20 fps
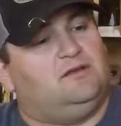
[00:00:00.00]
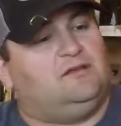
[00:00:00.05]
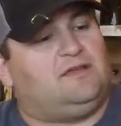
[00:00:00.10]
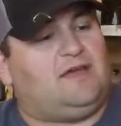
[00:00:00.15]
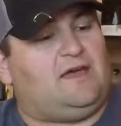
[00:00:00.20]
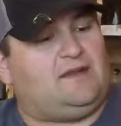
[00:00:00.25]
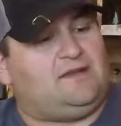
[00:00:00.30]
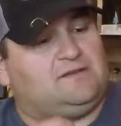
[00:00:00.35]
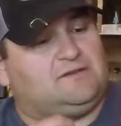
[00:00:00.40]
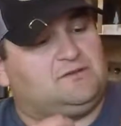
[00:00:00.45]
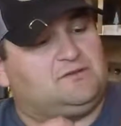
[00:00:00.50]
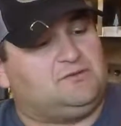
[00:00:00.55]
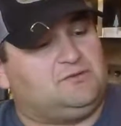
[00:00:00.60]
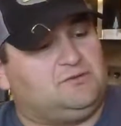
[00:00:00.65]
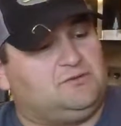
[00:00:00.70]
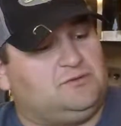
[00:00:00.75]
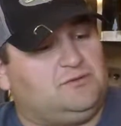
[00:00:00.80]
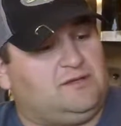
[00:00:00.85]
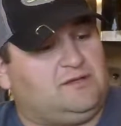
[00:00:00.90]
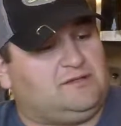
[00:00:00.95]
That is
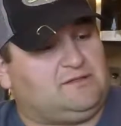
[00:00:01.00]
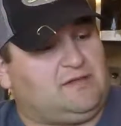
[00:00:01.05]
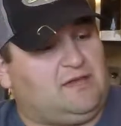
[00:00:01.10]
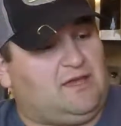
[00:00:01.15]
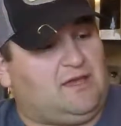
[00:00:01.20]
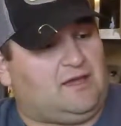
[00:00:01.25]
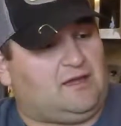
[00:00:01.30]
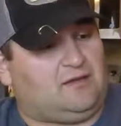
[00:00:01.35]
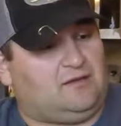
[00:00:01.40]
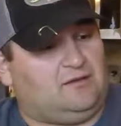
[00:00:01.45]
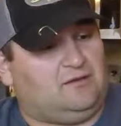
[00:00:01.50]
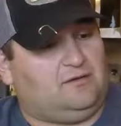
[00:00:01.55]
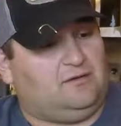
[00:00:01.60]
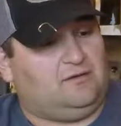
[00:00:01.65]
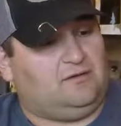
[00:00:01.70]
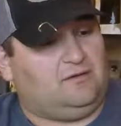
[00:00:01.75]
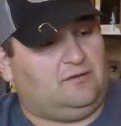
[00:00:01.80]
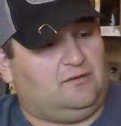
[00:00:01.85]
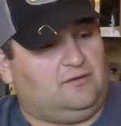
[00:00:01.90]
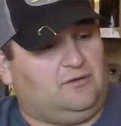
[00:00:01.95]
cool as heck.
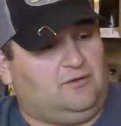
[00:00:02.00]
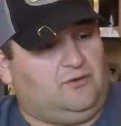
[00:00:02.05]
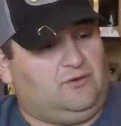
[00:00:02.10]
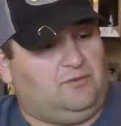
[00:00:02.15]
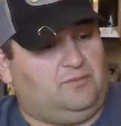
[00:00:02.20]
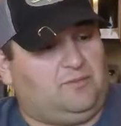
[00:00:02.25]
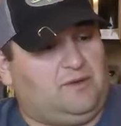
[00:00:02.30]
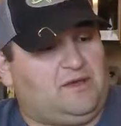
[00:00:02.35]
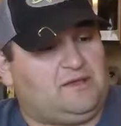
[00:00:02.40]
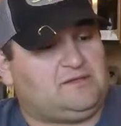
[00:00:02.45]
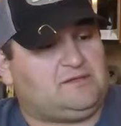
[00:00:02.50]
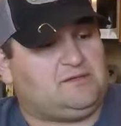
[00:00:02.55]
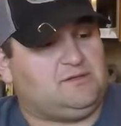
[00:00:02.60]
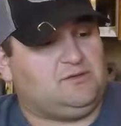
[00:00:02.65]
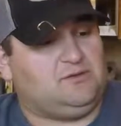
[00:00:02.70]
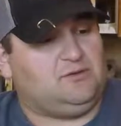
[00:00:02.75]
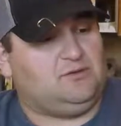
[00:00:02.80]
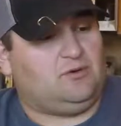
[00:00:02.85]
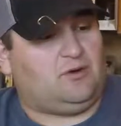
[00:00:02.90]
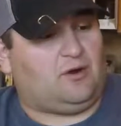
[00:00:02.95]
Best
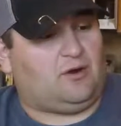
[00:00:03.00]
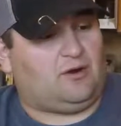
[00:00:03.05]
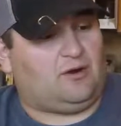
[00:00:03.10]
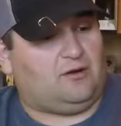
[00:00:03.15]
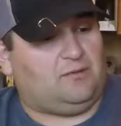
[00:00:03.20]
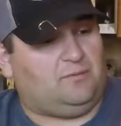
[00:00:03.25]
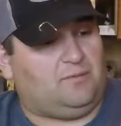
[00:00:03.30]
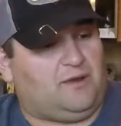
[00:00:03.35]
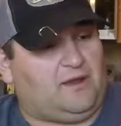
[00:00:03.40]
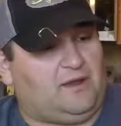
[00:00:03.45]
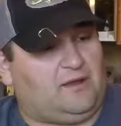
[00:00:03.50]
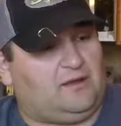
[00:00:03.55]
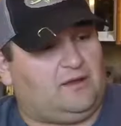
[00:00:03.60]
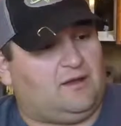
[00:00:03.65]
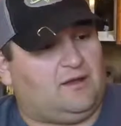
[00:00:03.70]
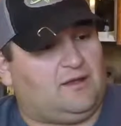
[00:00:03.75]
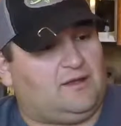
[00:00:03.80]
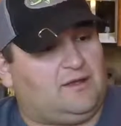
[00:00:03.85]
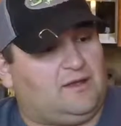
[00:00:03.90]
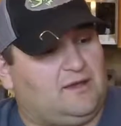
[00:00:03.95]
new hard bait
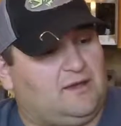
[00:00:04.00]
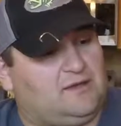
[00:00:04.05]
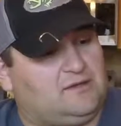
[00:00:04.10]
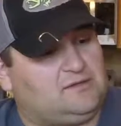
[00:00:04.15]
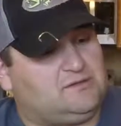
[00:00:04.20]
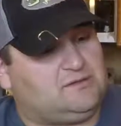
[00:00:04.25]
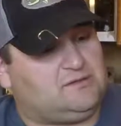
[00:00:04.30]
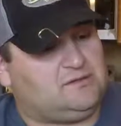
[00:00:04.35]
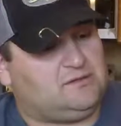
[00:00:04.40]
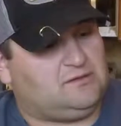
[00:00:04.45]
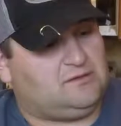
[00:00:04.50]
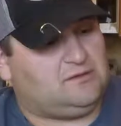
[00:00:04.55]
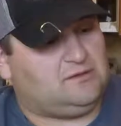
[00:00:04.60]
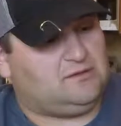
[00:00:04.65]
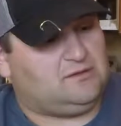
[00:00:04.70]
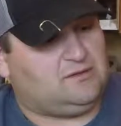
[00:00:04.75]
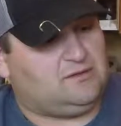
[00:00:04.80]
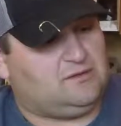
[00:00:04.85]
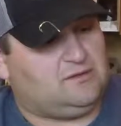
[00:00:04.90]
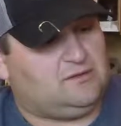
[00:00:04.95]
I cast.
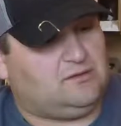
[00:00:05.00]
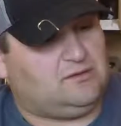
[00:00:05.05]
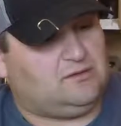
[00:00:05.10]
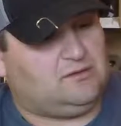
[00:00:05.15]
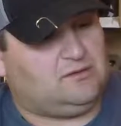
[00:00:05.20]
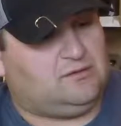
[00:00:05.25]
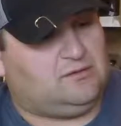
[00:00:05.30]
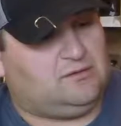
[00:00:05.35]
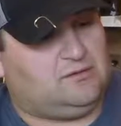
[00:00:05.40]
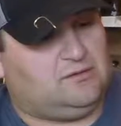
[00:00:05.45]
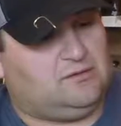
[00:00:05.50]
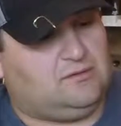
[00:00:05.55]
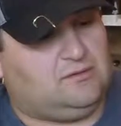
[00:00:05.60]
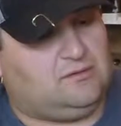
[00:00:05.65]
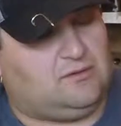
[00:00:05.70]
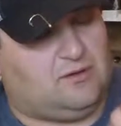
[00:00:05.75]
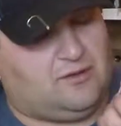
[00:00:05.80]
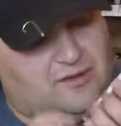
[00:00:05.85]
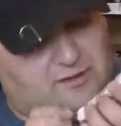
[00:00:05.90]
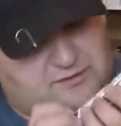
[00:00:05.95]

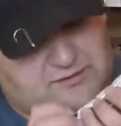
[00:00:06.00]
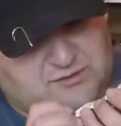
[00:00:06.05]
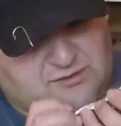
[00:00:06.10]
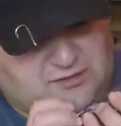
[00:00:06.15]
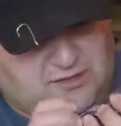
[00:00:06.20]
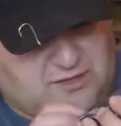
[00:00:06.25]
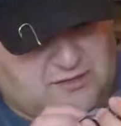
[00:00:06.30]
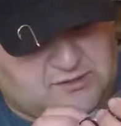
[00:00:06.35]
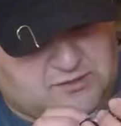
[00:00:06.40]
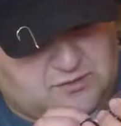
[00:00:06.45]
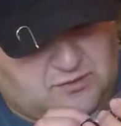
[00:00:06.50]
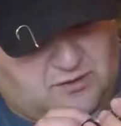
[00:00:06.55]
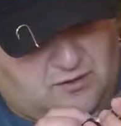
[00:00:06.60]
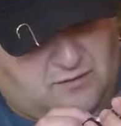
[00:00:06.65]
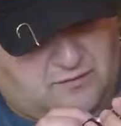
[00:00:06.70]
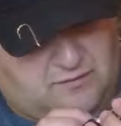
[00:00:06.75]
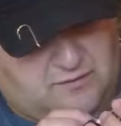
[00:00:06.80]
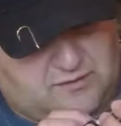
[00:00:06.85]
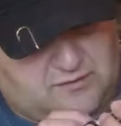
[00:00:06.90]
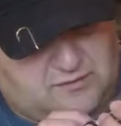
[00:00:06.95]
Oh, that was
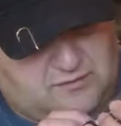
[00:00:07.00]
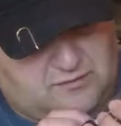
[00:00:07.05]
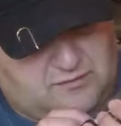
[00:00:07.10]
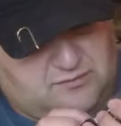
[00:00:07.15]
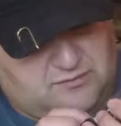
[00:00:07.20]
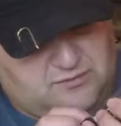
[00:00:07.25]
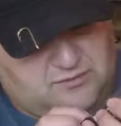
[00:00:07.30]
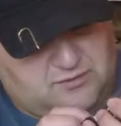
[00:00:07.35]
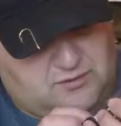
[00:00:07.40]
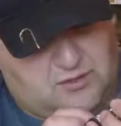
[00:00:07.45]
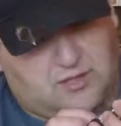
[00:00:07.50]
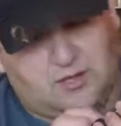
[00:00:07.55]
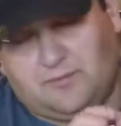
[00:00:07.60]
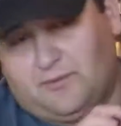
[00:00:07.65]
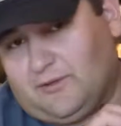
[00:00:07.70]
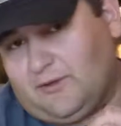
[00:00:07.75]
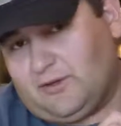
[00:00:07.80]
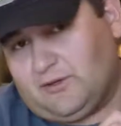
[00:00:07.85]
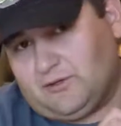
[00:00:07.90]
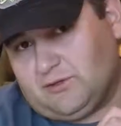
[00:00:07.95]
2012. That was a
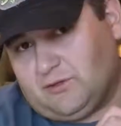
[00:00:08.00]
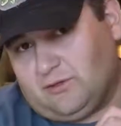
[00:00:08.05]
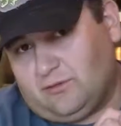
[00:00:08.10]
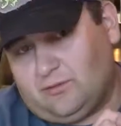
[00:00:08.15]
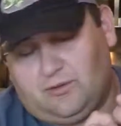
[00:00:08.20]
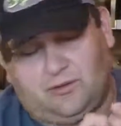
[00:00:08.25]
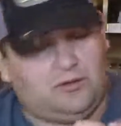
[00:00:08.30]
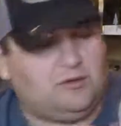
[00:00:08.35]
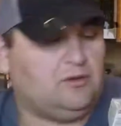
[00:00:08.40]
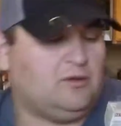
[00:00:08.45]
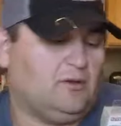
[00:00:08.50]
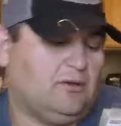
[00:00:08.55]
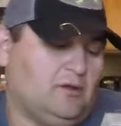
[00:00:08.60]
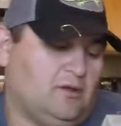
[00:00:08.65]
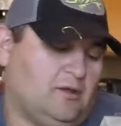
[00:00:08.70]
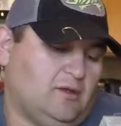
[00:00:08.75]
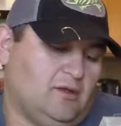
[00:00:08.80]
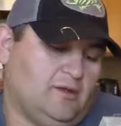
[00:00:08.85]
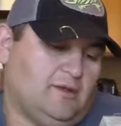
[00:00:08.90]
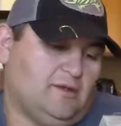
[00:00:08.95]
couple of years ago, but
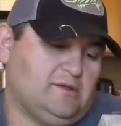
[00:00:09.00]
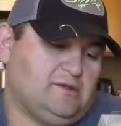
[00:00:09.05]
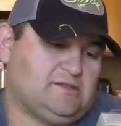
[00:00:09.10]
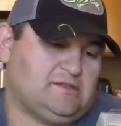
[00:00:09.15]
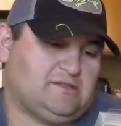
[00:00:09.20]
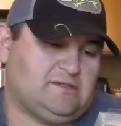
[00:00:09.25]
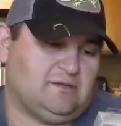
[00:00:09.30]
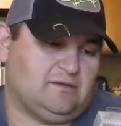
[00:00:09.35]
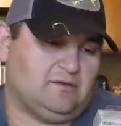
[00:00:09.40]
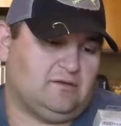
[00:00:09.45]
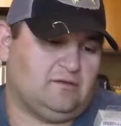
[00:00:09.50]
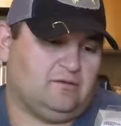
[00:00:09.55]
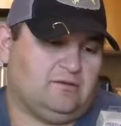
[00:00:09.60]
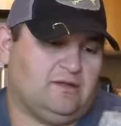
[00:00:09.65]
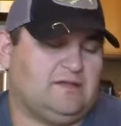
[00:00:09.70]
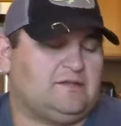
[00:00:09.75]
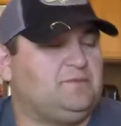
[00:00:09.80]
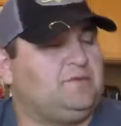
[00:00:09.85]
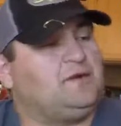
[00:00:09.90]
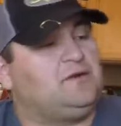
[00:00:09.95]
still,
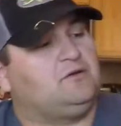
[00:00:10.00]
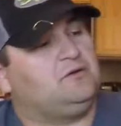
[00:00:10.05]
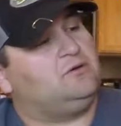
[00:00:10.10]
that's pretty